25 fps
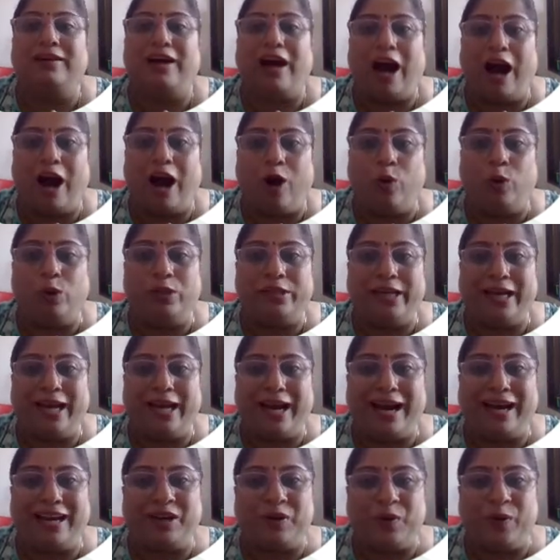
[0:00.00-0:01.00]
How they
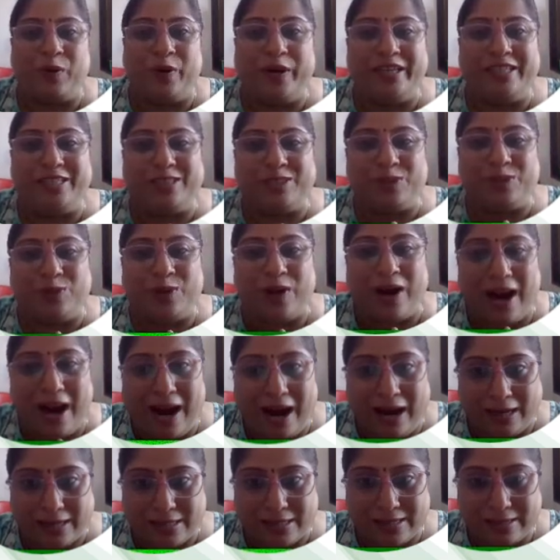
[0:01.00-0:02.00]
are going to
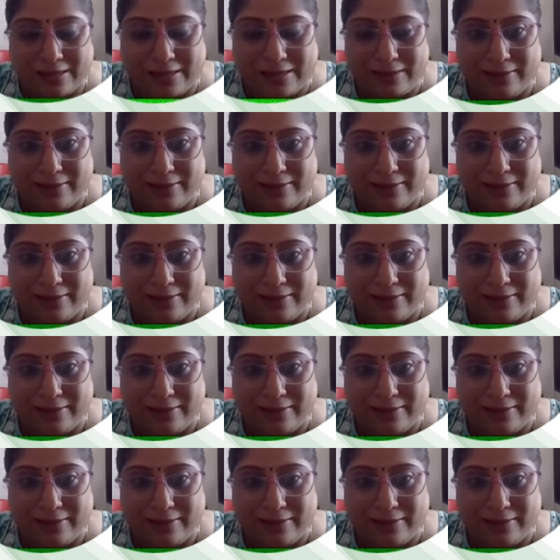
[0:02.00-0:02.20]
ask?